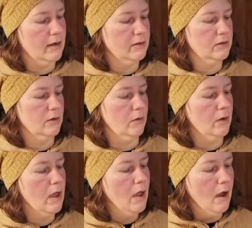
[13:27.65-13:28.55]
And so
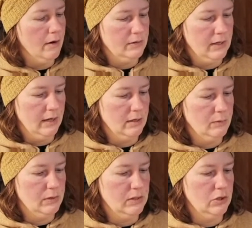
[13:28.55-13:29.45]
our second
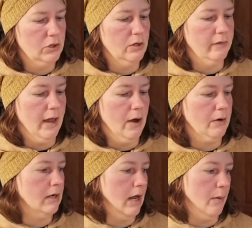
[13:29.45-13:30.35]
position of how
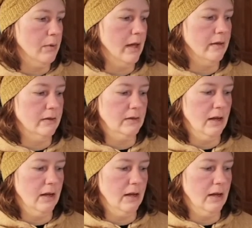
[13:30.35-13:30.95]
can I apply this